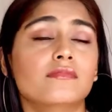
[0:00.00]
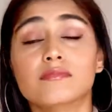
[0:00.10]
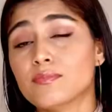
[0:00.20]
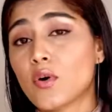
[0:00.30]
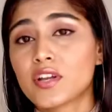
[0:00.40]

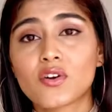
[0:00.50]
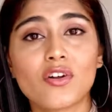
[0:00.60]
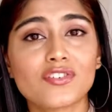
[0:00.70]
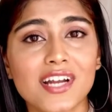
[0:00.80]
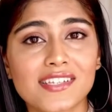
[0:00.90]

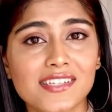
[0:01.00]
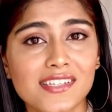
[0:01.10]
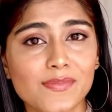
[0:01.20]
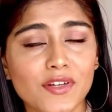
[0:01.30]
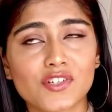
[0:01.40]
Bodycon dresses
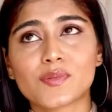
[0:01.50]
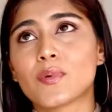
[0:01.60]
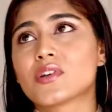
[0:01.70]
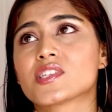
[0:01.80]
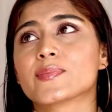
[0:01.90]
as much as
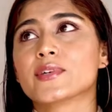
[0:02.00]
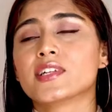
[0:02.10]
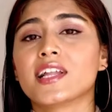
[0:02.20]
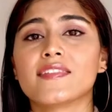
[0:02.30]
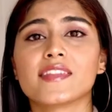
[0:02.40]
possible,
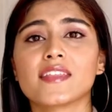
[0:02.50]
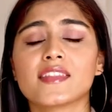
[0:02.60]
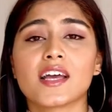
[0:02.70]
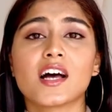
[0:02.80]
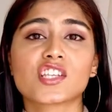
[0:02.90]
and then
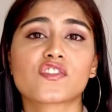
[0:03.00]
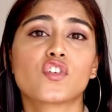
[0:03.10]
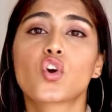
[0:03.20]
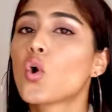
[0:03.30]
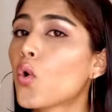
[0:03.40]
they ask for
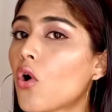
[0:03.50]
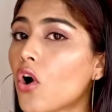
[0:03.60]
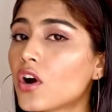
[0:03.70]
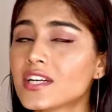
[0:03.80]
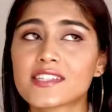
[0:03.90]

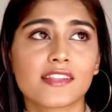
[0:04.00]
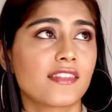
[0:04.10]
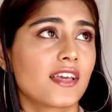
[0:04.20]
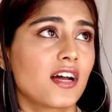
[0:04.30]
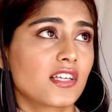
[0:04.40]
cords and
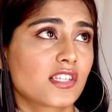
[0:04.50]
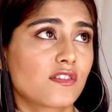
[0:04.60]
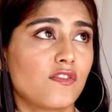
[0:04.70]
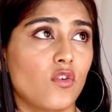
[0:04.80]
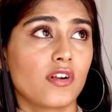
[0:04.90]
they ask
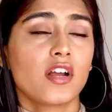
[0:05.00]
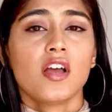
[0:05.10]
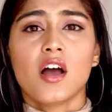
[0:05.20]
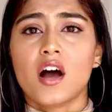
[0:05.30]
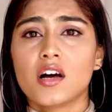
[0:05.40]
for
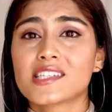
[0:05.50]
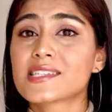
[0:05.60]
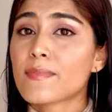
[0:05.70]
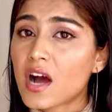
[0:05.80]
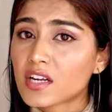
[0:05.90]

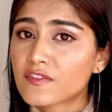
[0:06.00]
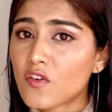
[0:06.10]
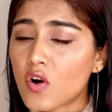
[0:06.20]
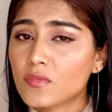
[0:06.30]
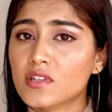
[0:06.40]
smart
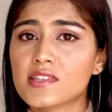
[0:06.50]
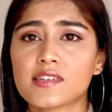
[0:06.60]
formals, a